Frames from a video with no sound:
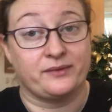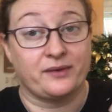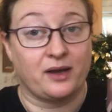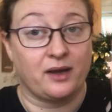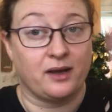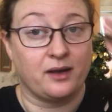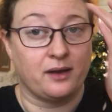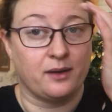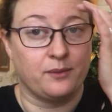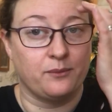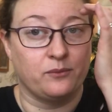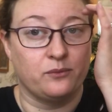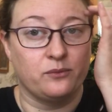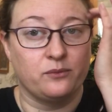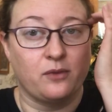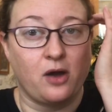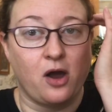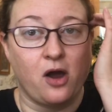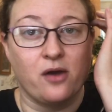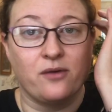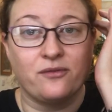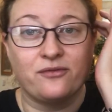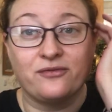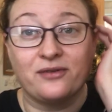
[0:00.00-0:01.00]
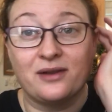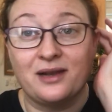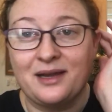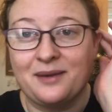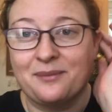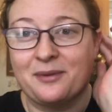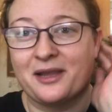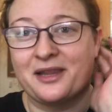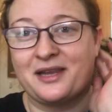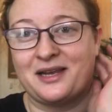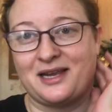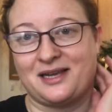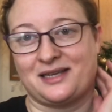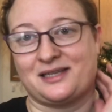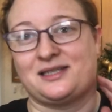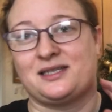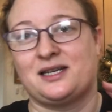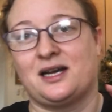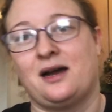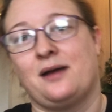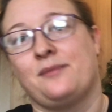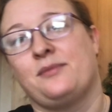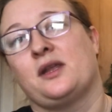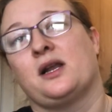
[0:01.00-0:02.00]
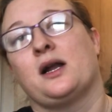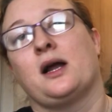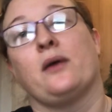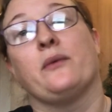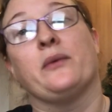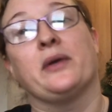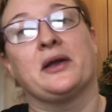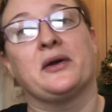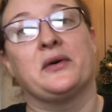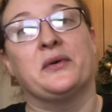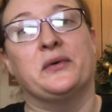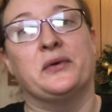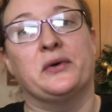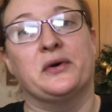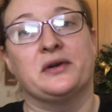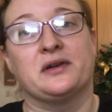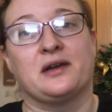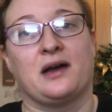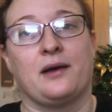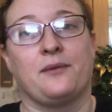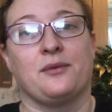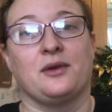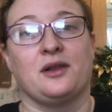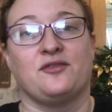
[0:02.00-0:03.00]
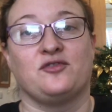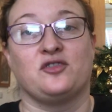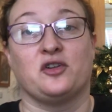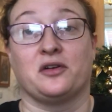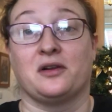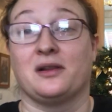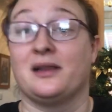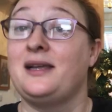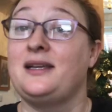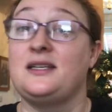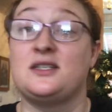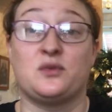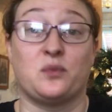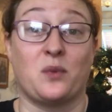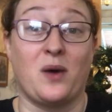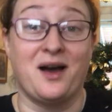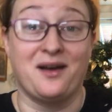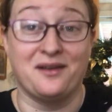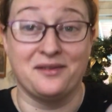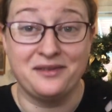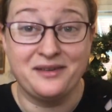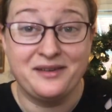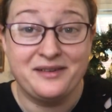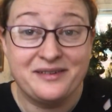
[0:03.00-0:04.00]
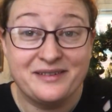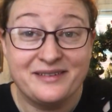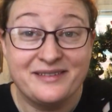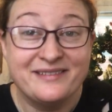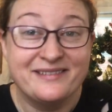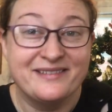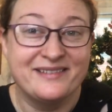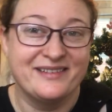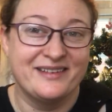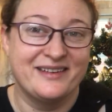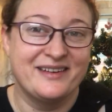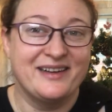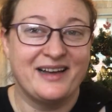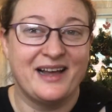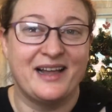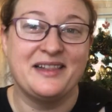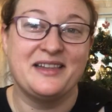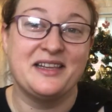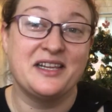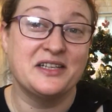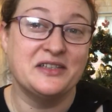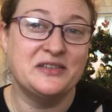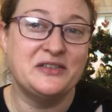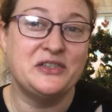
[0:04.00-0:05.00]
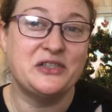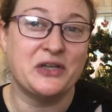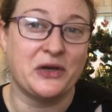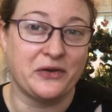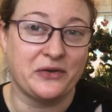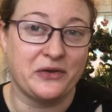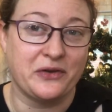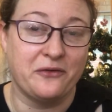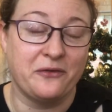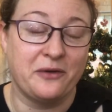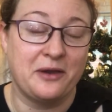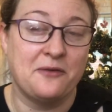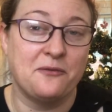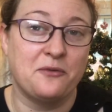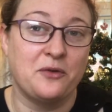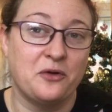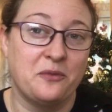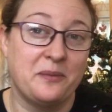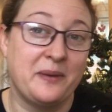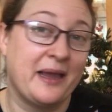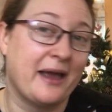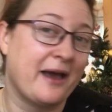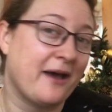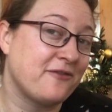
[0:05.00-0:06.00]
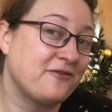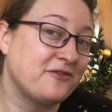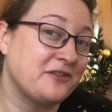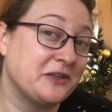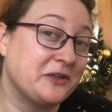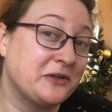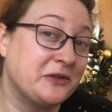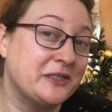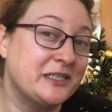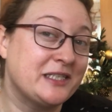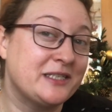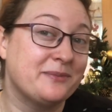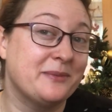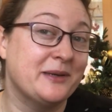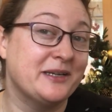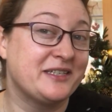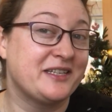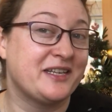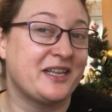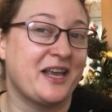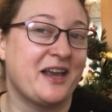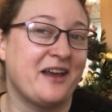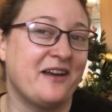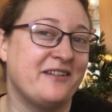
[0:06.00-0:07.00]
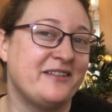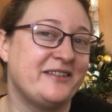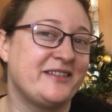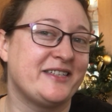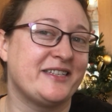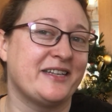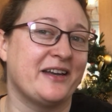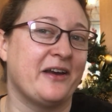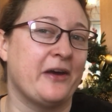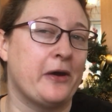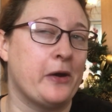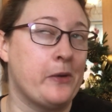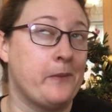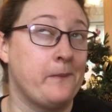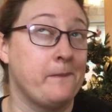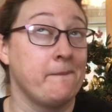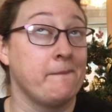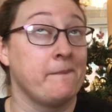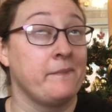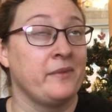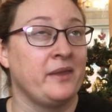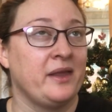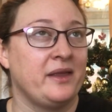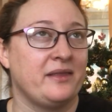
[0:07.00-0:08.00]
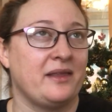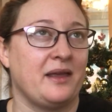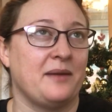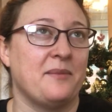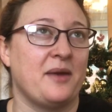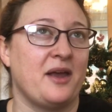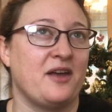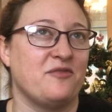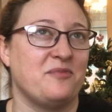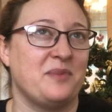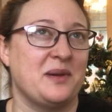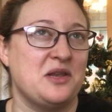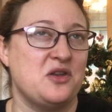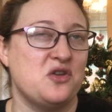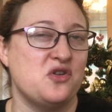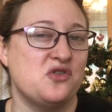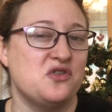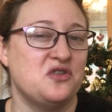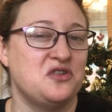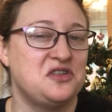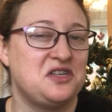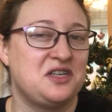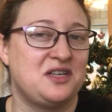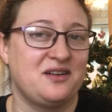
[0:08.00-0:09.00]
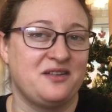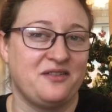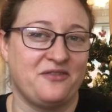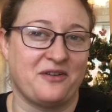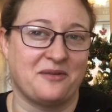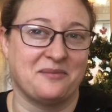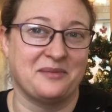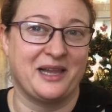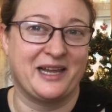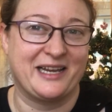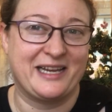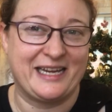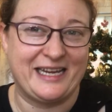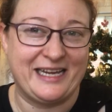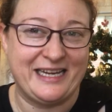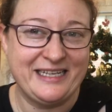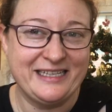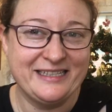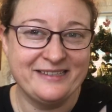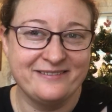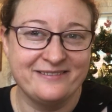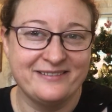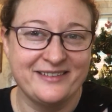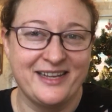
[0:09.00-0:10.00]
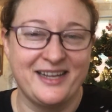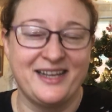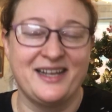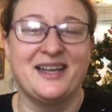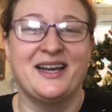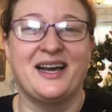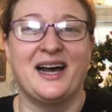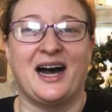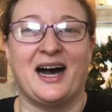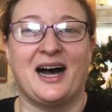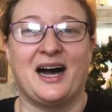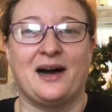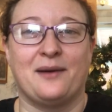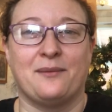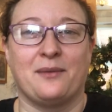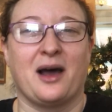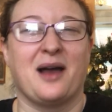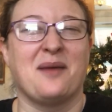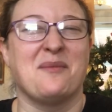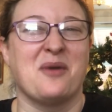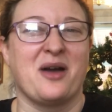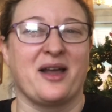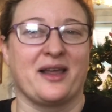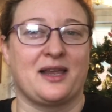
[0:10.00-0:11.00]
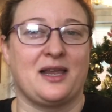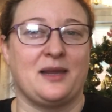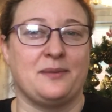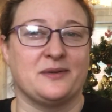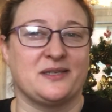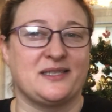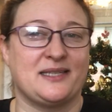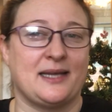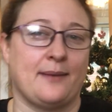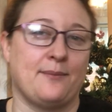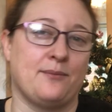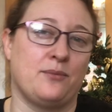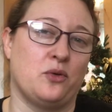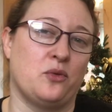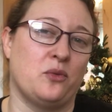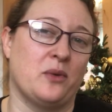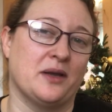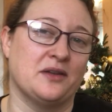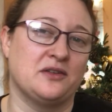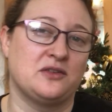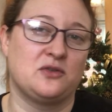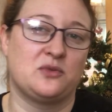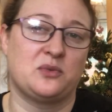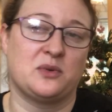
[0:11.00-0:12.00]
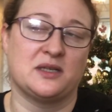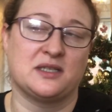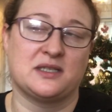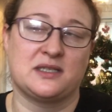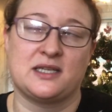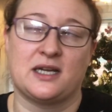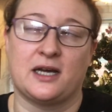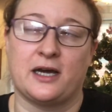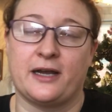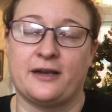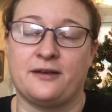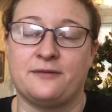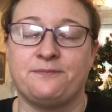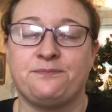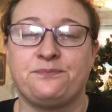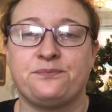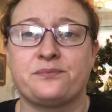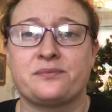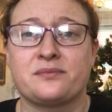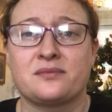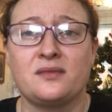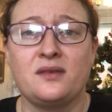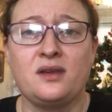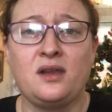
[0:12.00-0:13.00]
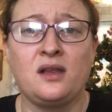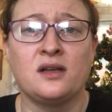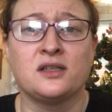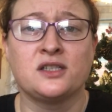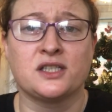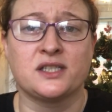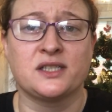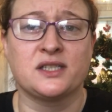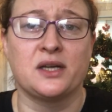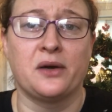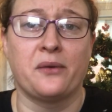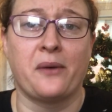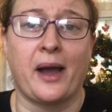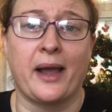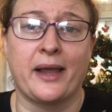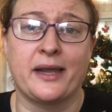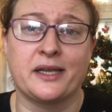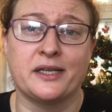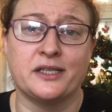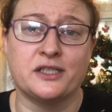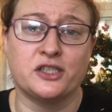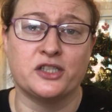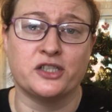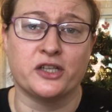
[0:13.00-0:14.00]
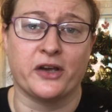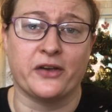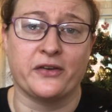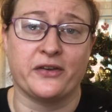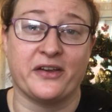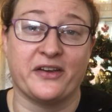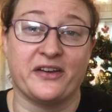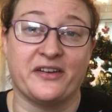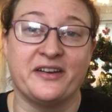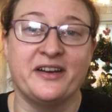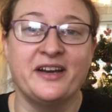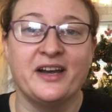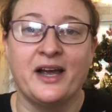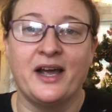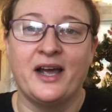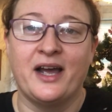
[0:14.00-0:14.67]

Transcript: Hopefully by the next time that I record, I will have done at least one and can show you. It will be after Christmas though, so they may have been used if I'm lucky. I might keep a sample one to one side just so I can show you.